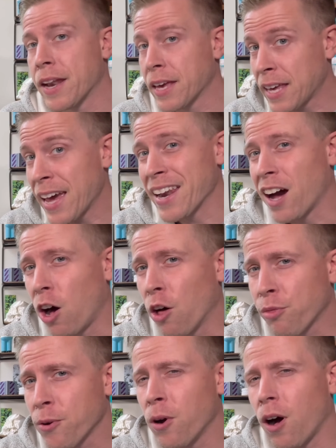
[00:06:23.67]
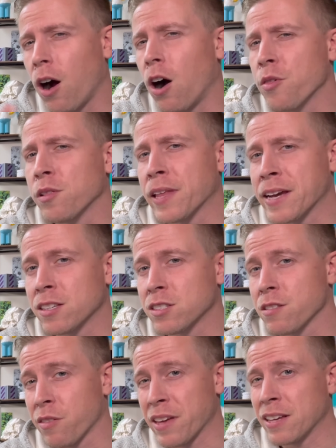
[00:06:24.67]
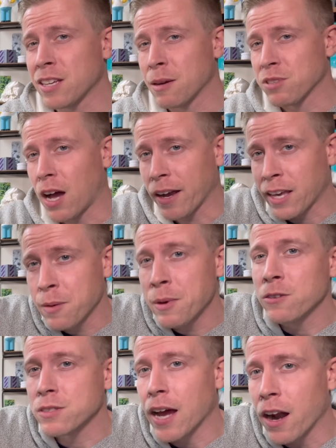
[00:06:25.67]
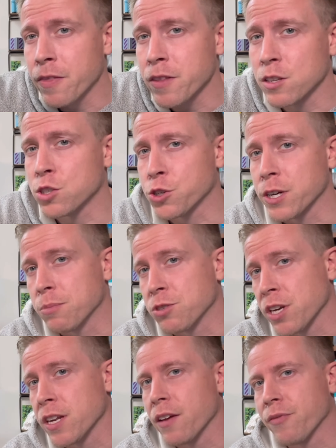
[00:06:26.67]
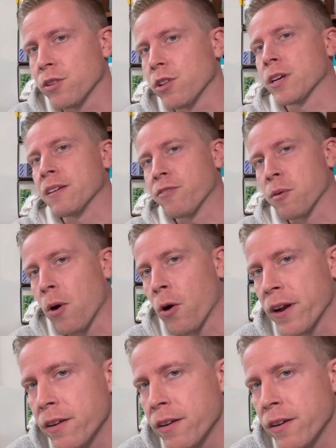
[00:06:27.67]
And again, I'll throw all the links of the things I'm talking about down in the description if you're looking for more